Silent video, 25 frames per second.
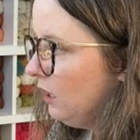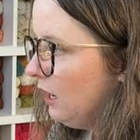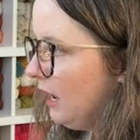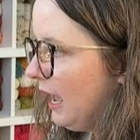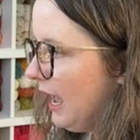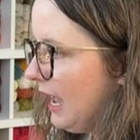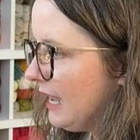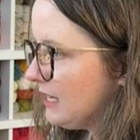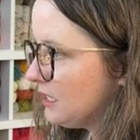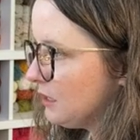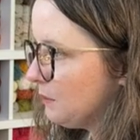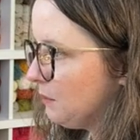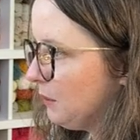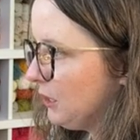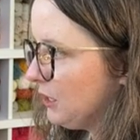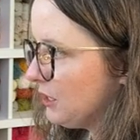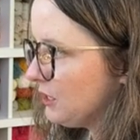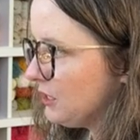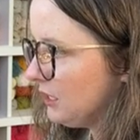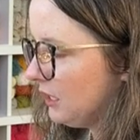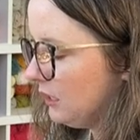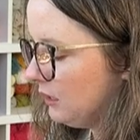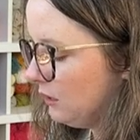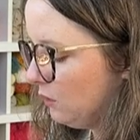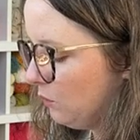as a
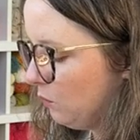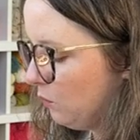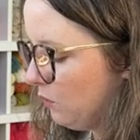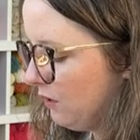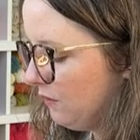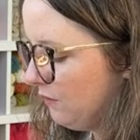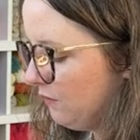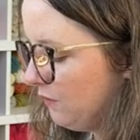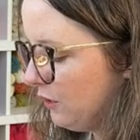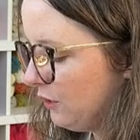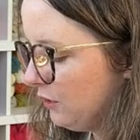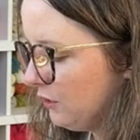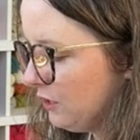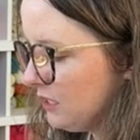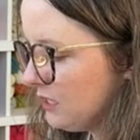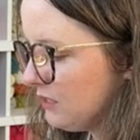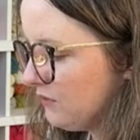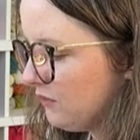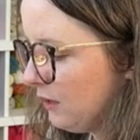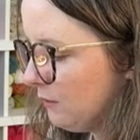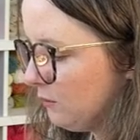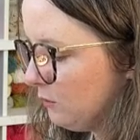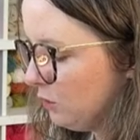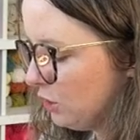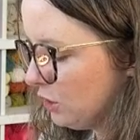person, the one furthest
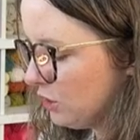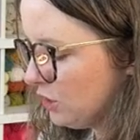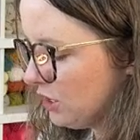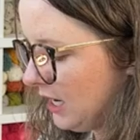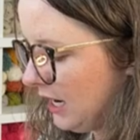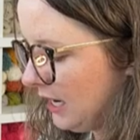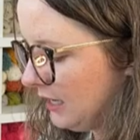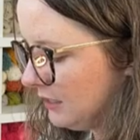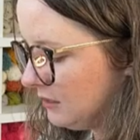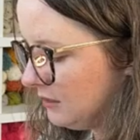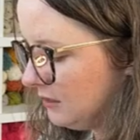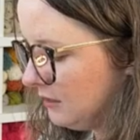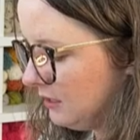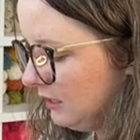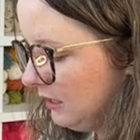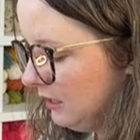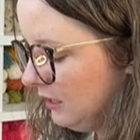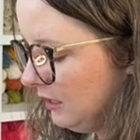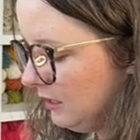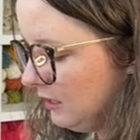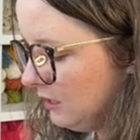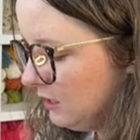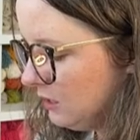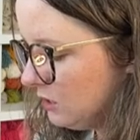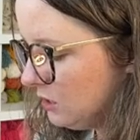from your chest.
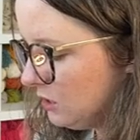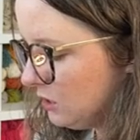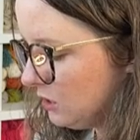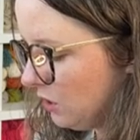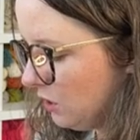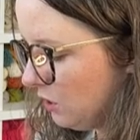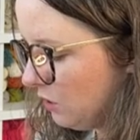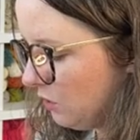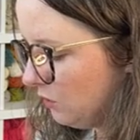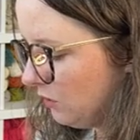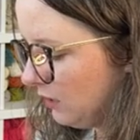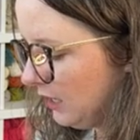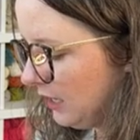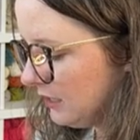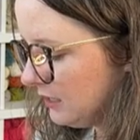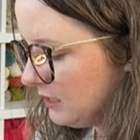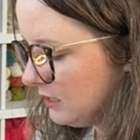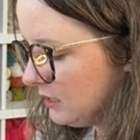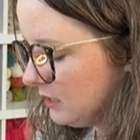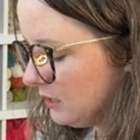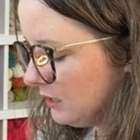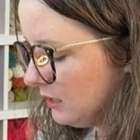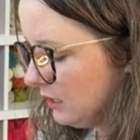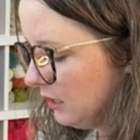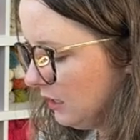So
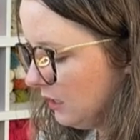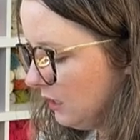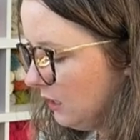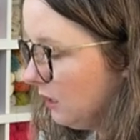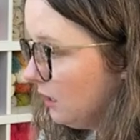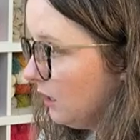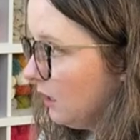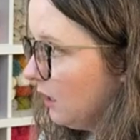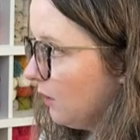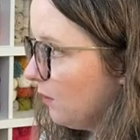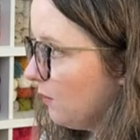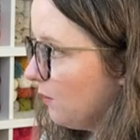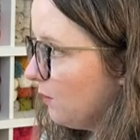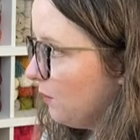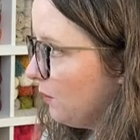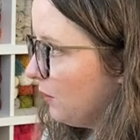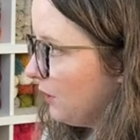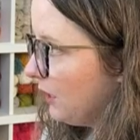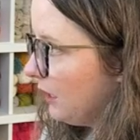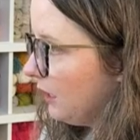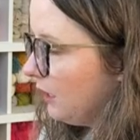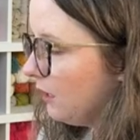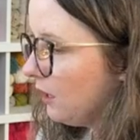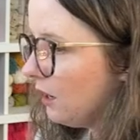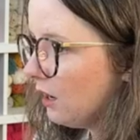let's put
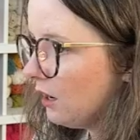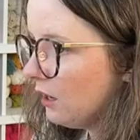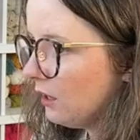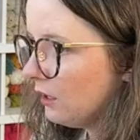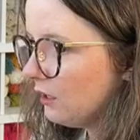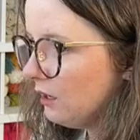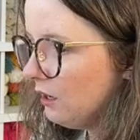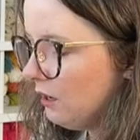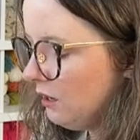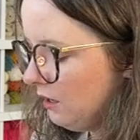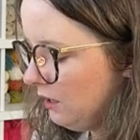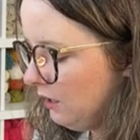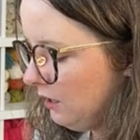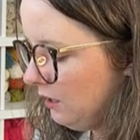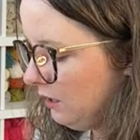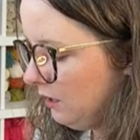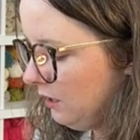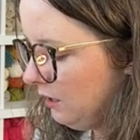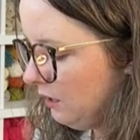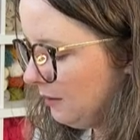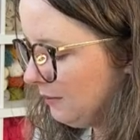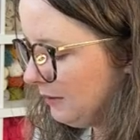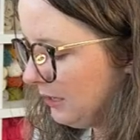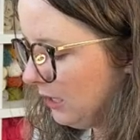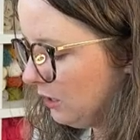in our yarn,
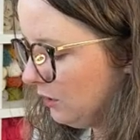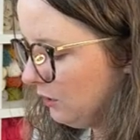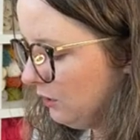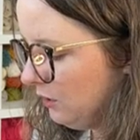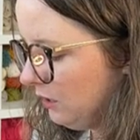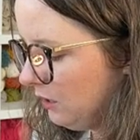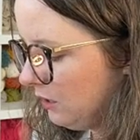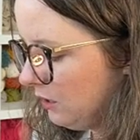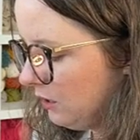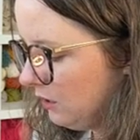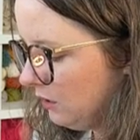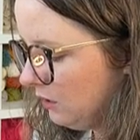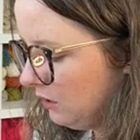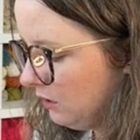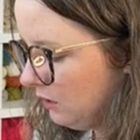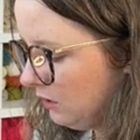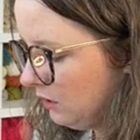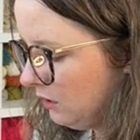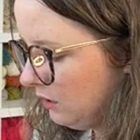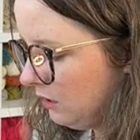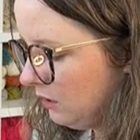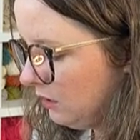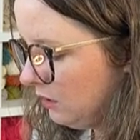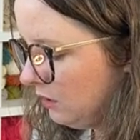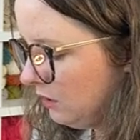I mean our hook,
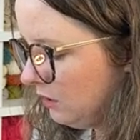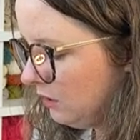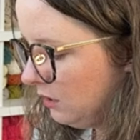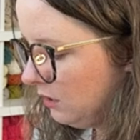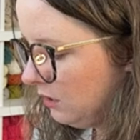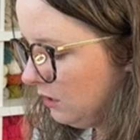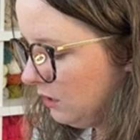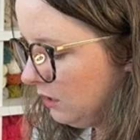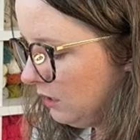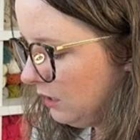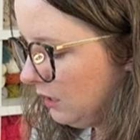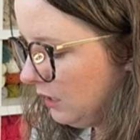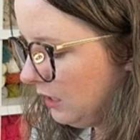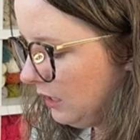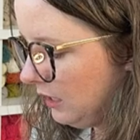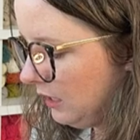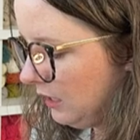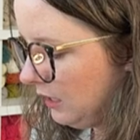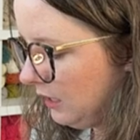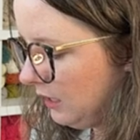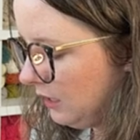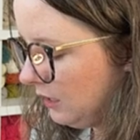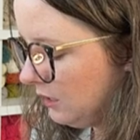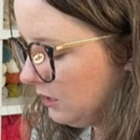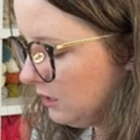
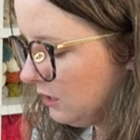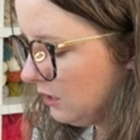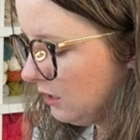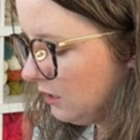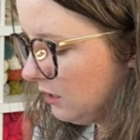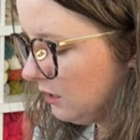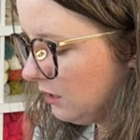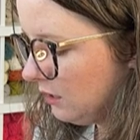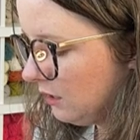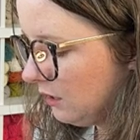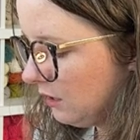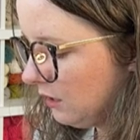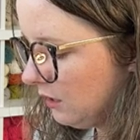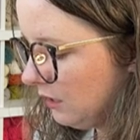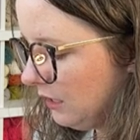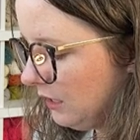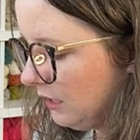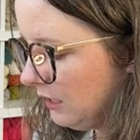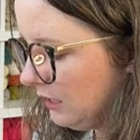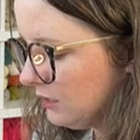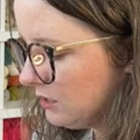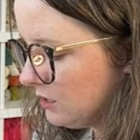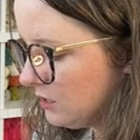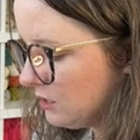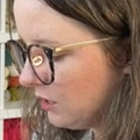and
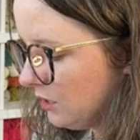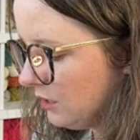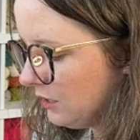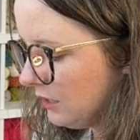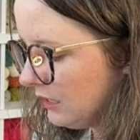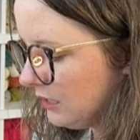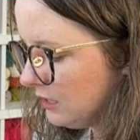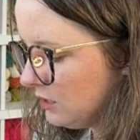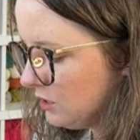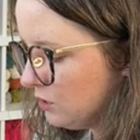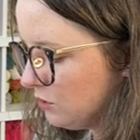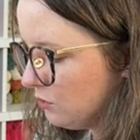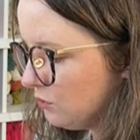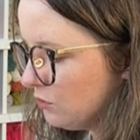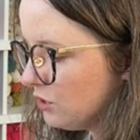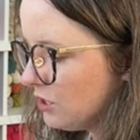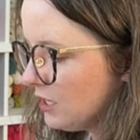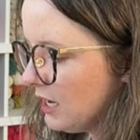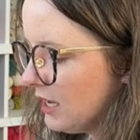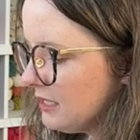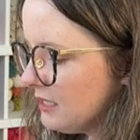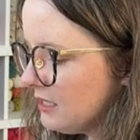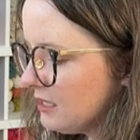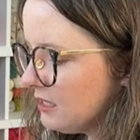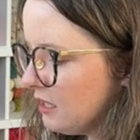insert into
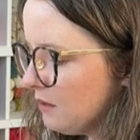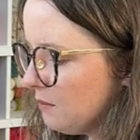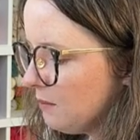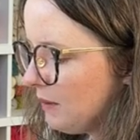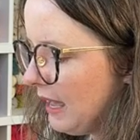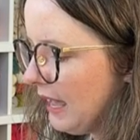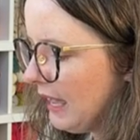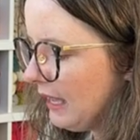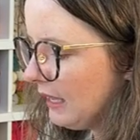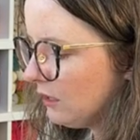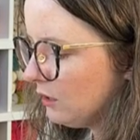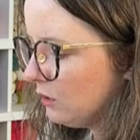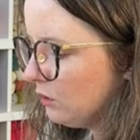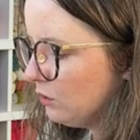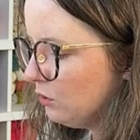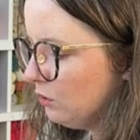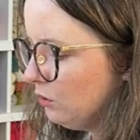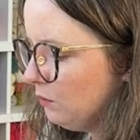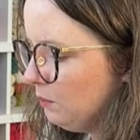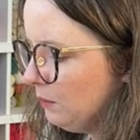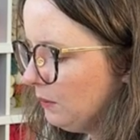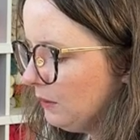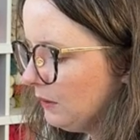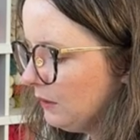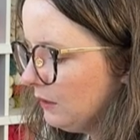just the back
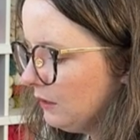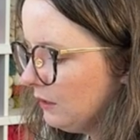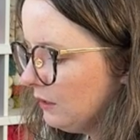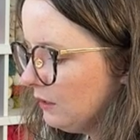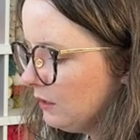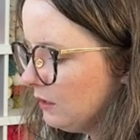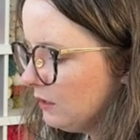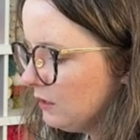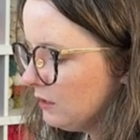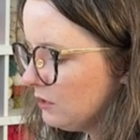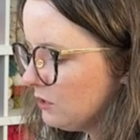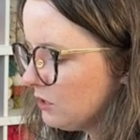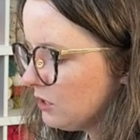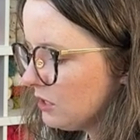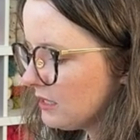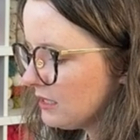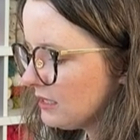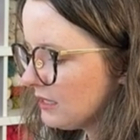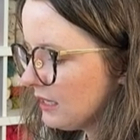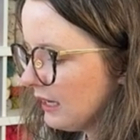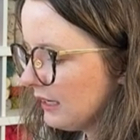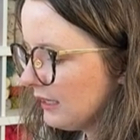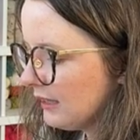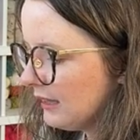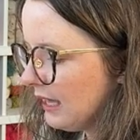loop, just
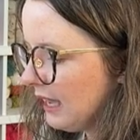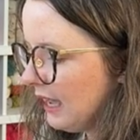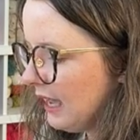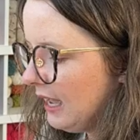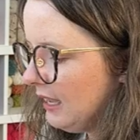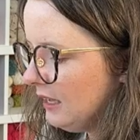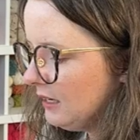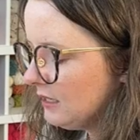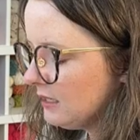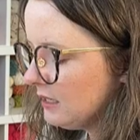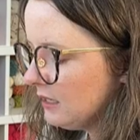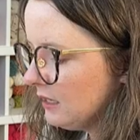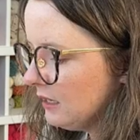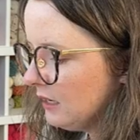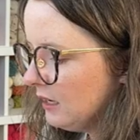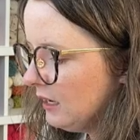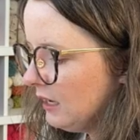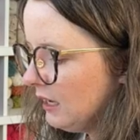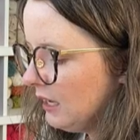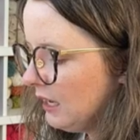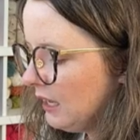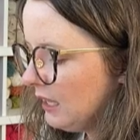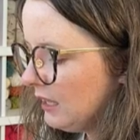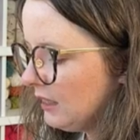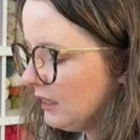like that.
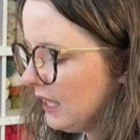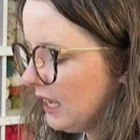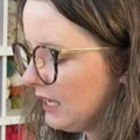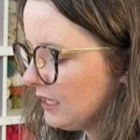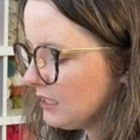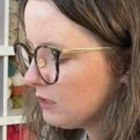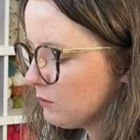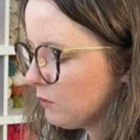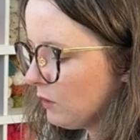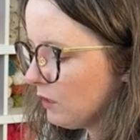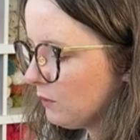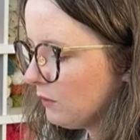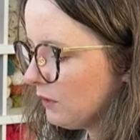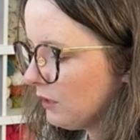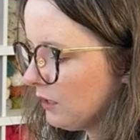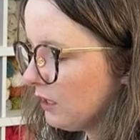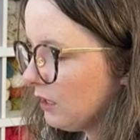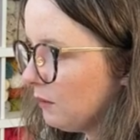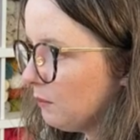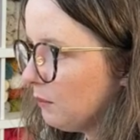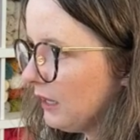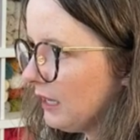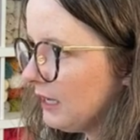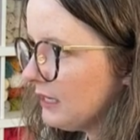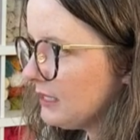And that's where we're going to
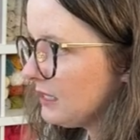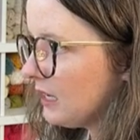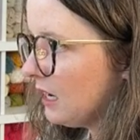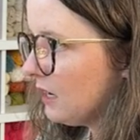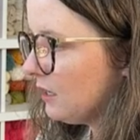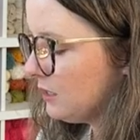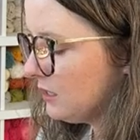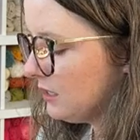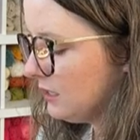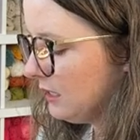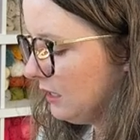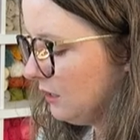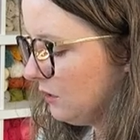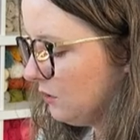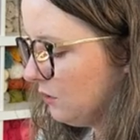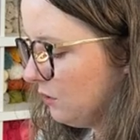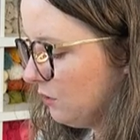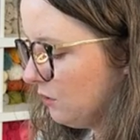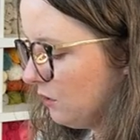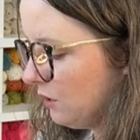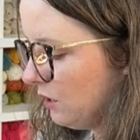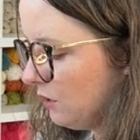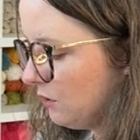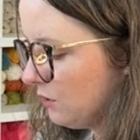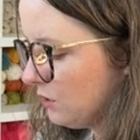place our single
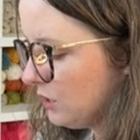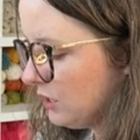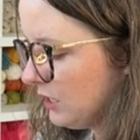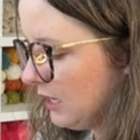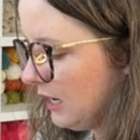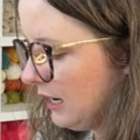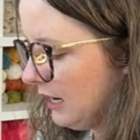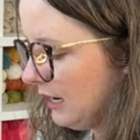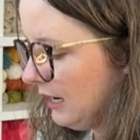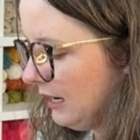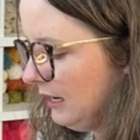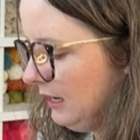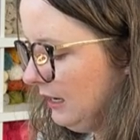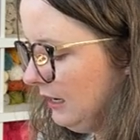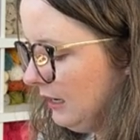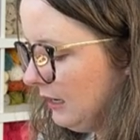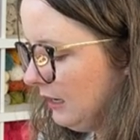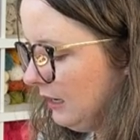crochet,